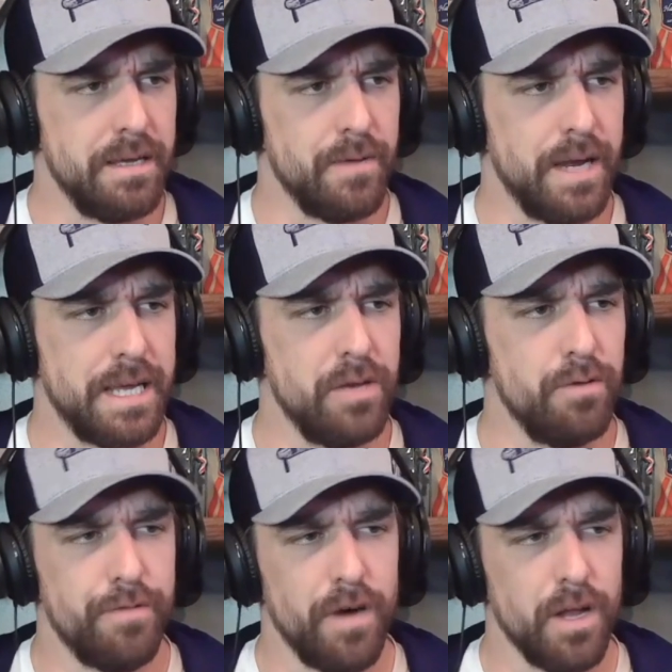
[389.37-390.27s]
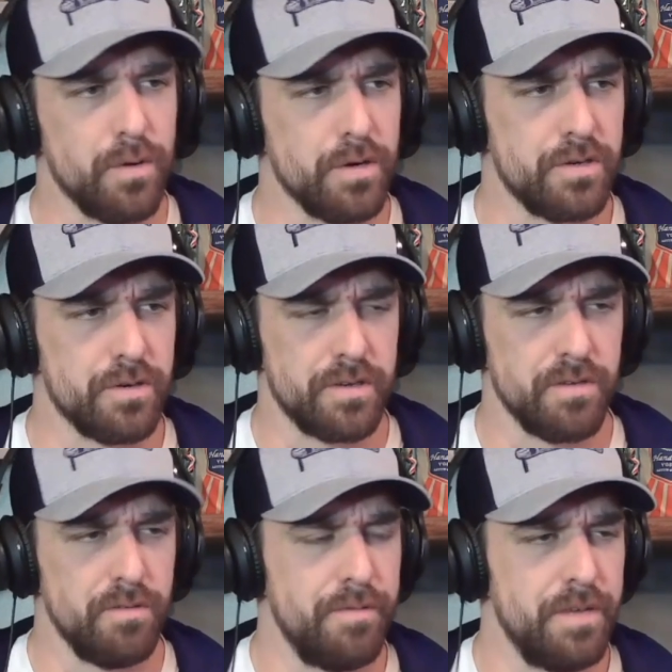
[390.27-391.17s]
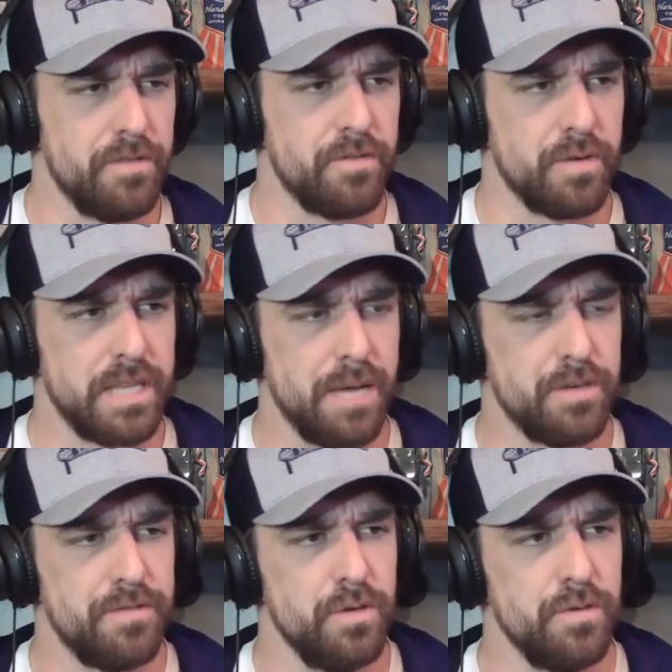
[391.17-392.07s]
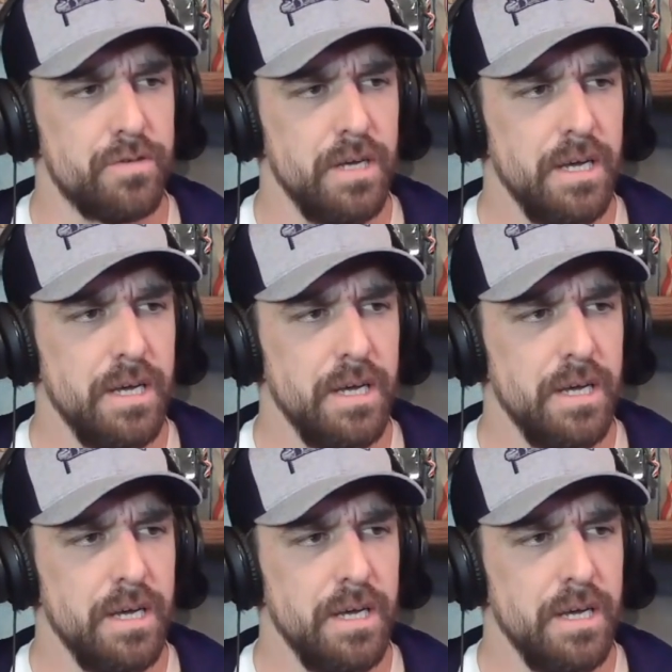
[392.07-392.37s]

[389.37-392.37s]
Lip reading: when I get new followers or some of my videos don't get that much views,